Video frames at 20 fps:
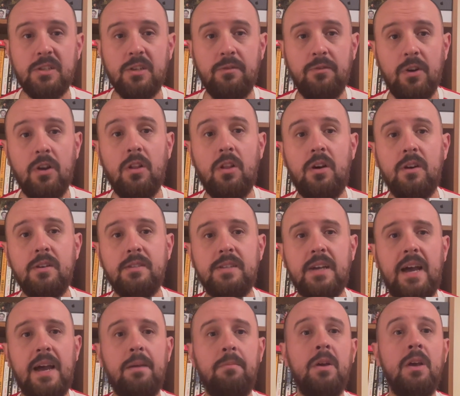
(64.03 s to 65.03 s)
in a very long
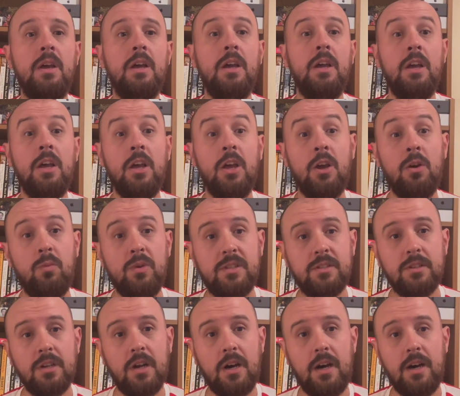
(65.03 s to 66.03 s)
time. We
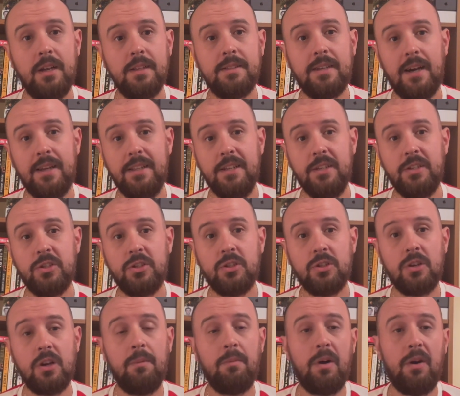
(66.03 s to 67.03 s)
saw Tadic
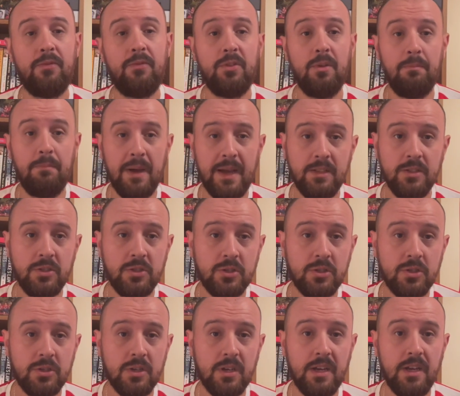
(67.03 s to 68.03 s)
come off the
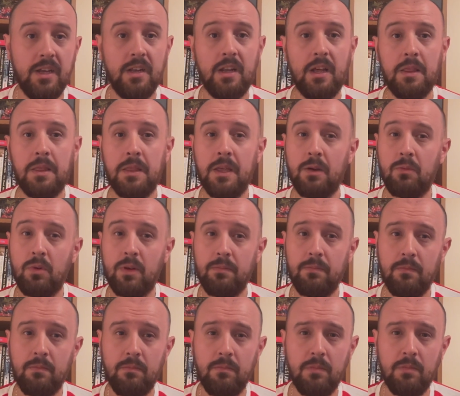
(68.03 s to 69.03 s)
bench, and I think what
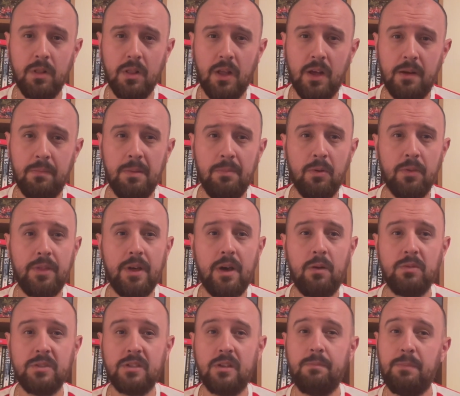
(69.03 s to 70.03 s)
a lot of people
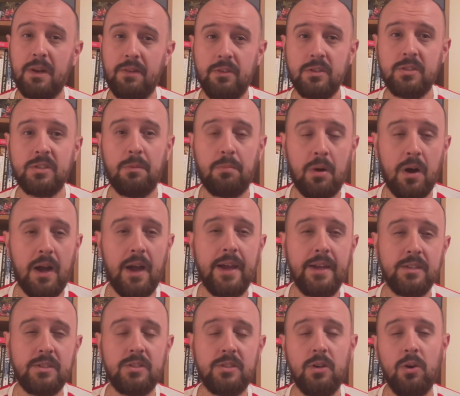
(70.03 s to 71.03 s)
thought was a bit of a
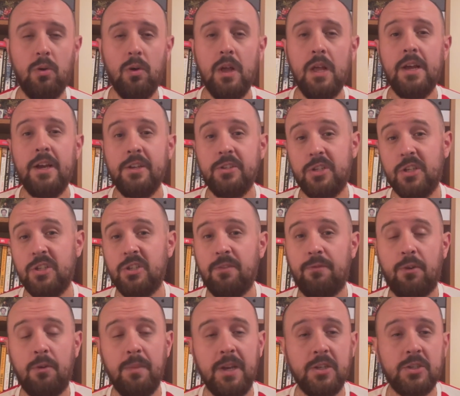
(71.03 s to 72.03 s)
surprise. So change of
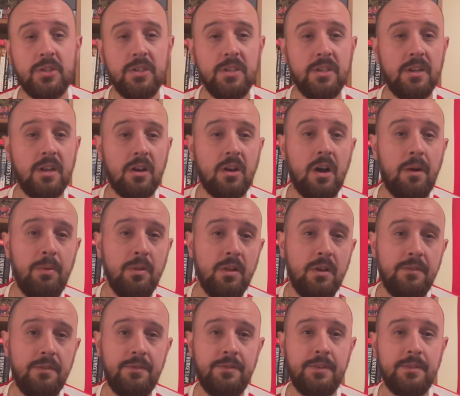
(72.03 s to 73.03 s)
formation, a couple
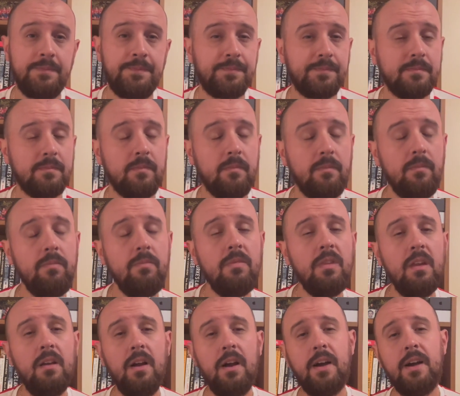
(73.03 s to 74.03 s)

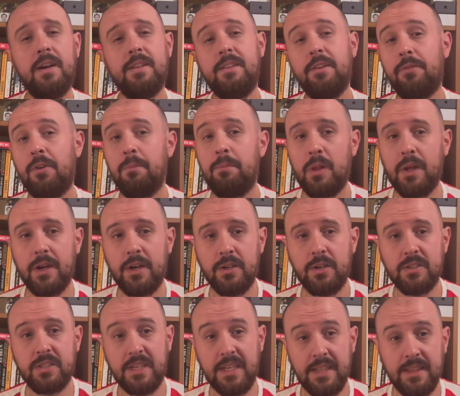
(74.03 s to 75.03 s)
of different
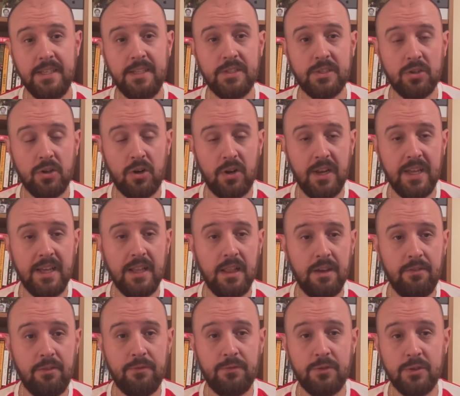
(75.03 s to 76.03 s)
players in the starting
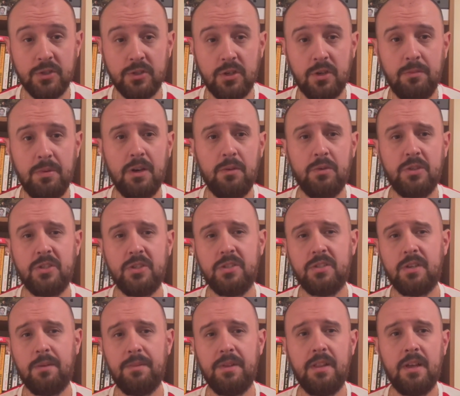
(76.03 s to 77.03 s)
11 for Serbia, which is
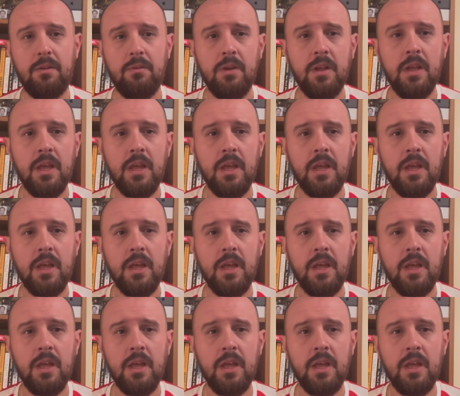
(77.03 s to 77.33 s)
something that